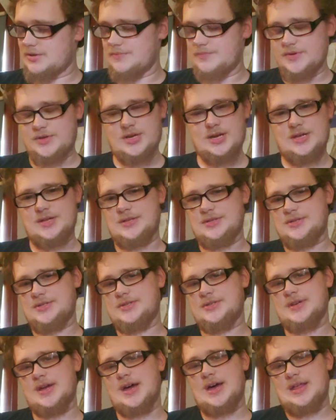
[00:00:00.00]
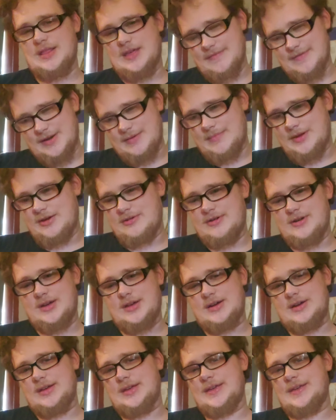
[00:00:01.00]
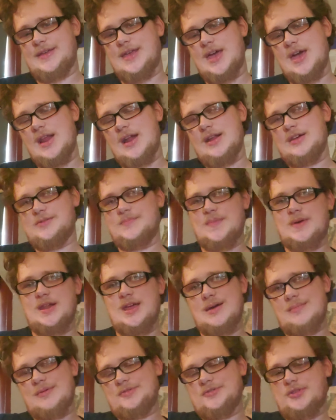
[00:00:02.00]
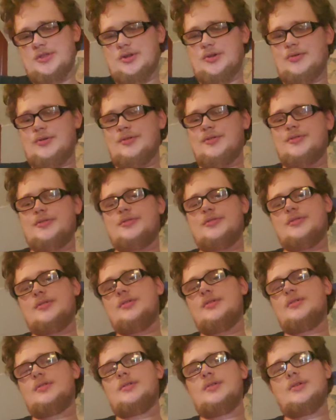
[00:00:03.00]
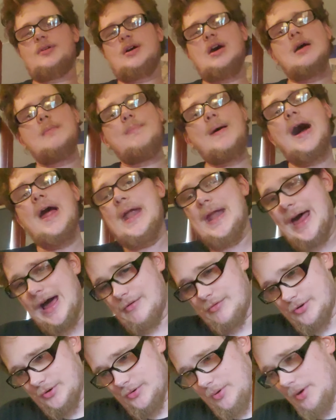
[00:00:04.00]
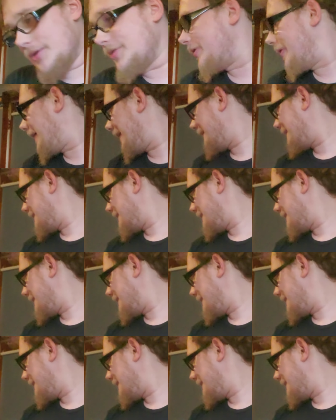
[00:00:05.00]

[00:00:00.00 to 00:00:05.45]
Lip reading: because I live in America and Canada is my neighbor to the north, about an hour north.